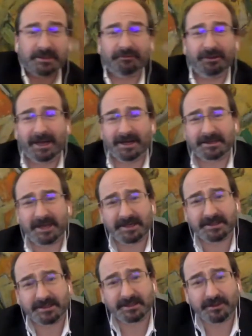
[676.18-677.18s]
to greenhouse
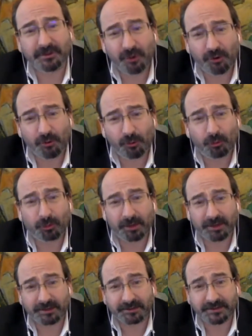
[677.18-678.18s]
gases, not all
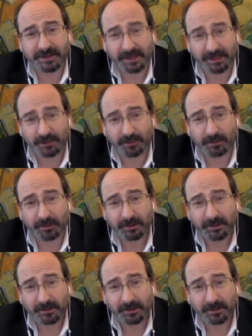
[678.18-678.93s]
countries are equal.